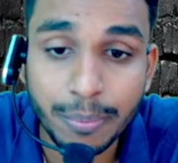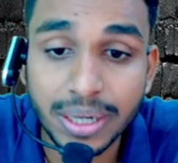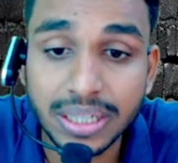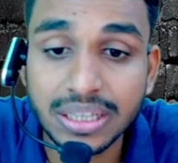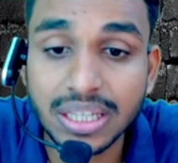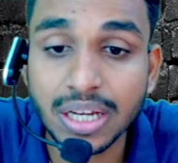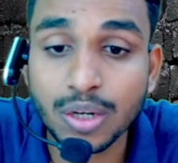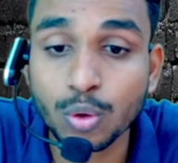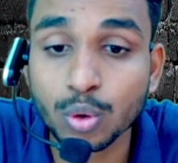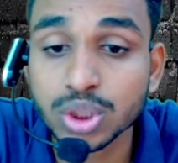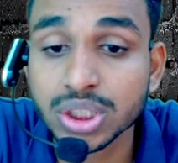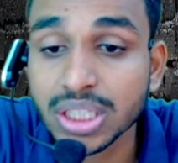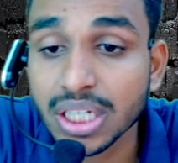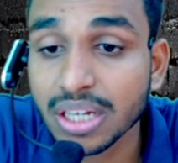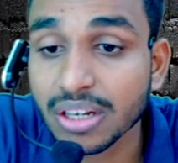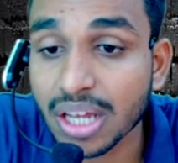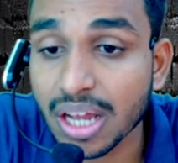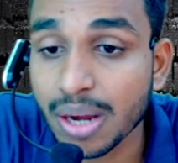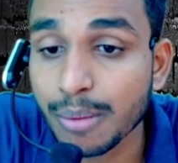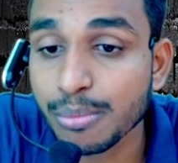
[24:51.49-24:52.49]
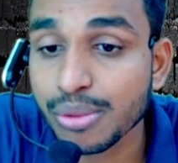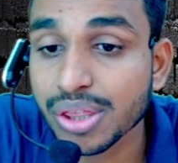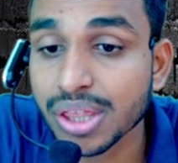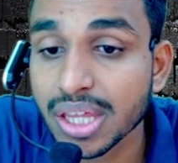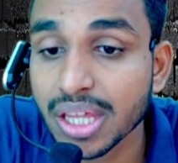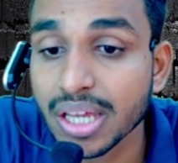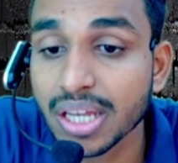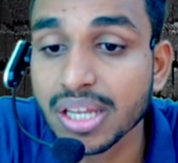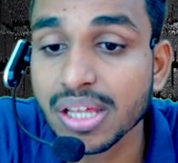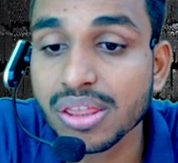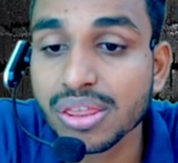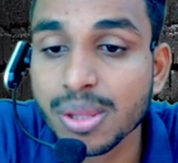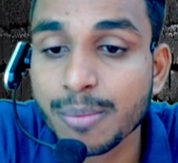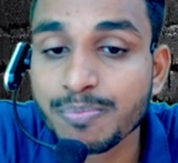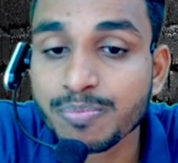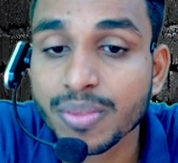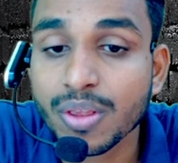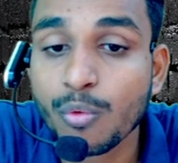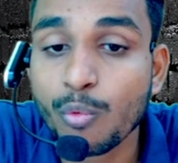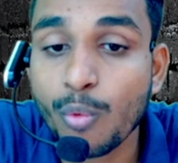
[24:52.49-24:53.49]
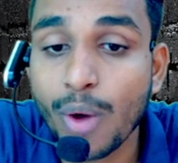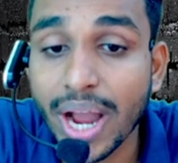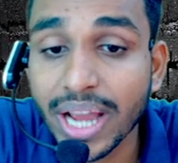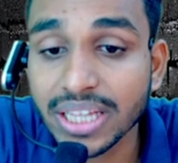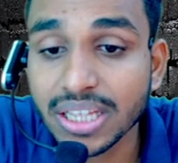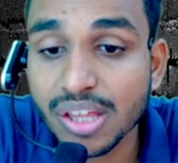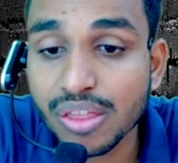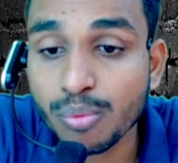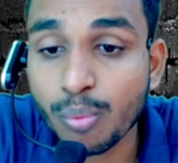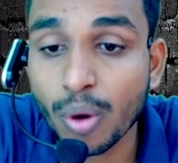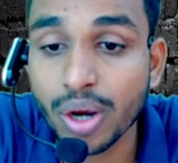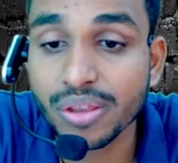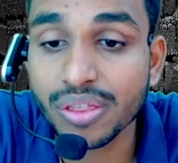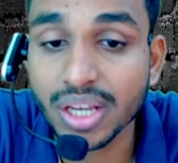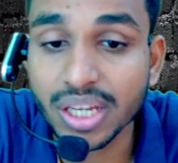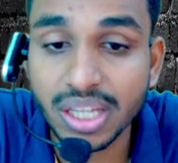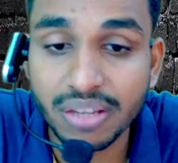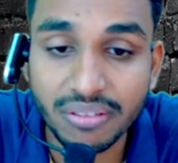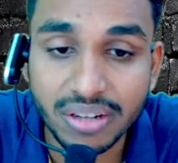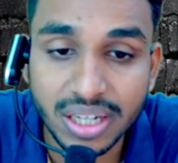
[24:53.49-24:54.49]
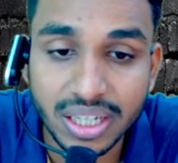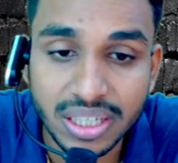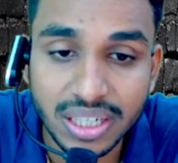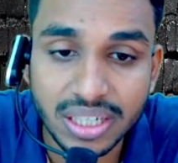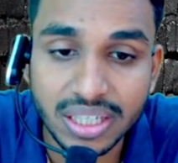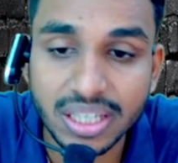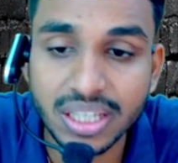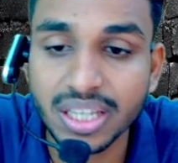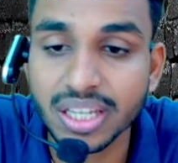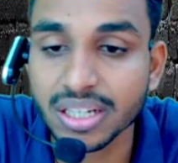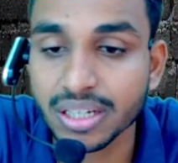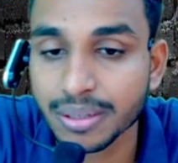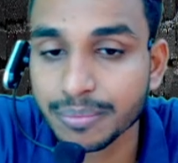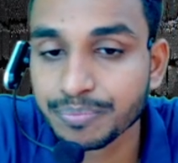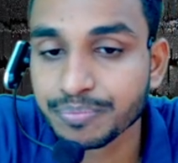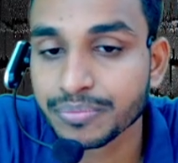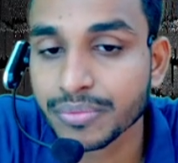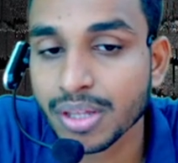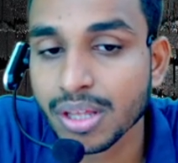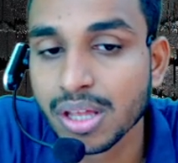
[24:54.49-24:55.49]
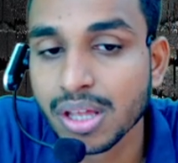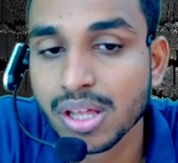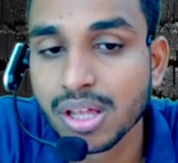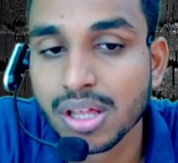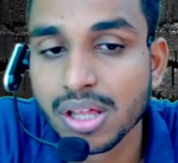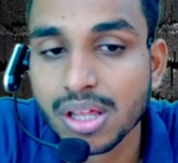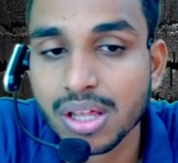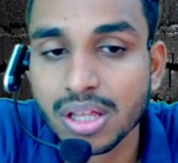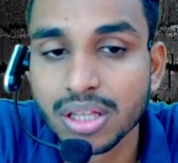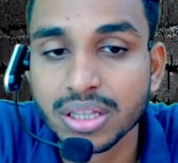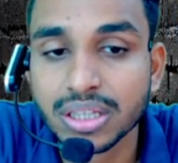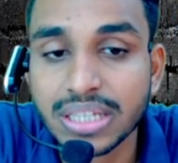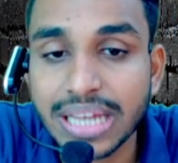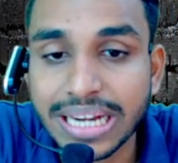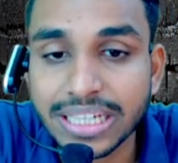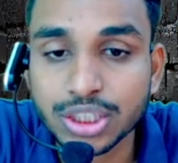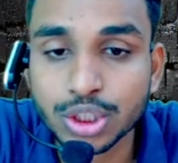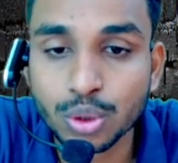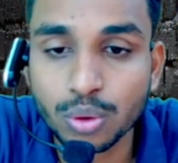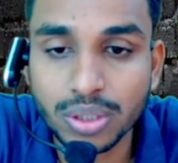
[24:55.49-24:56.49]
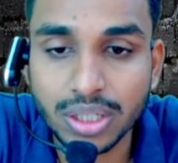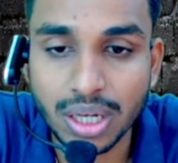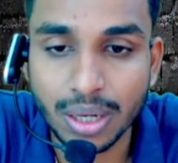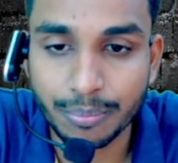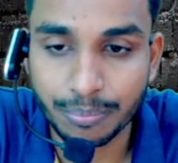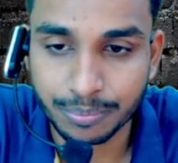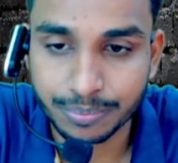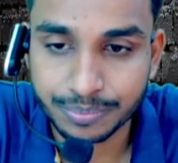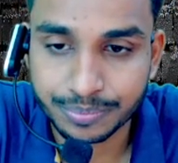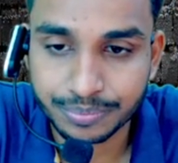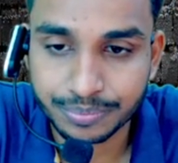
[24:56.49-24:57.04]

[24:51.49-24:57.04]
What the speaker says: but the question comes here is why these points are given under here, that should come.